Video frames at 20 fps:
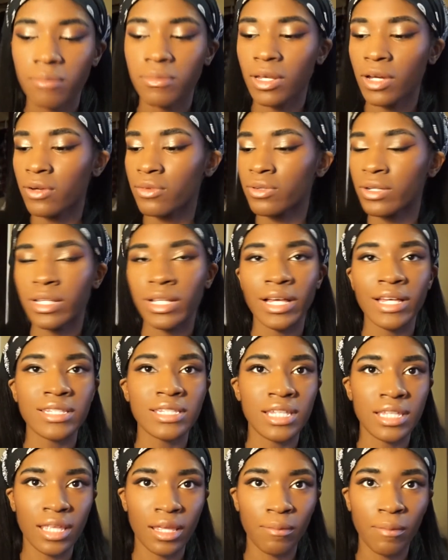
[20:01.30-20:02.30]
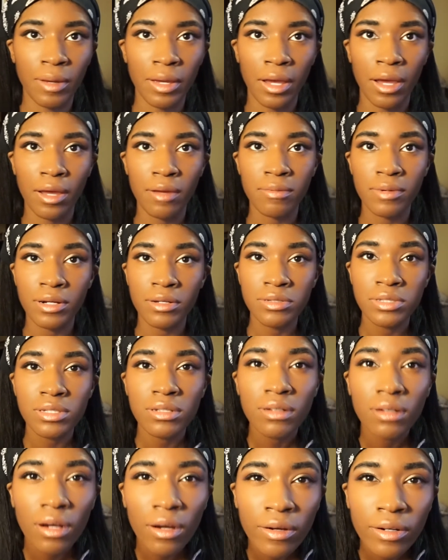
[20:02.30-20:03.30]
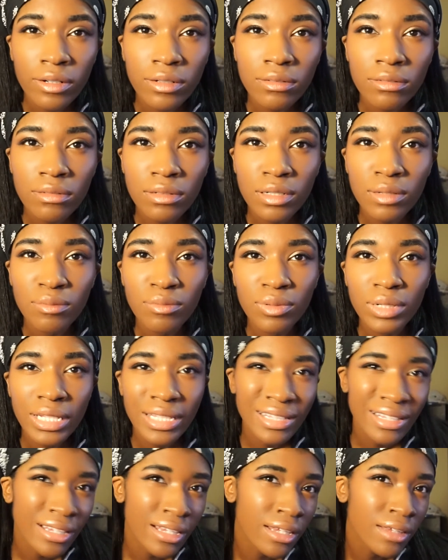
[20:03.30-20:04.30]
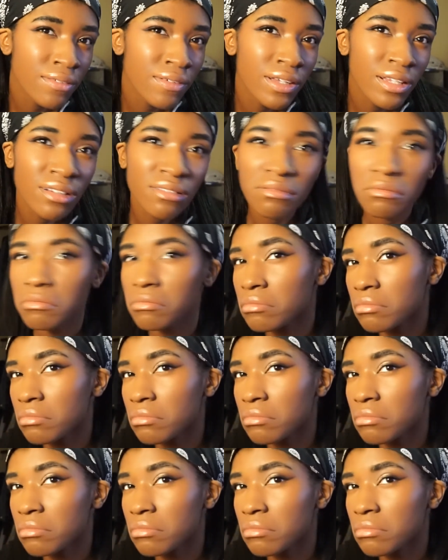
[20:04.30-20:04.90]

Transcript: now realizing that my eyebrows aren't completely even.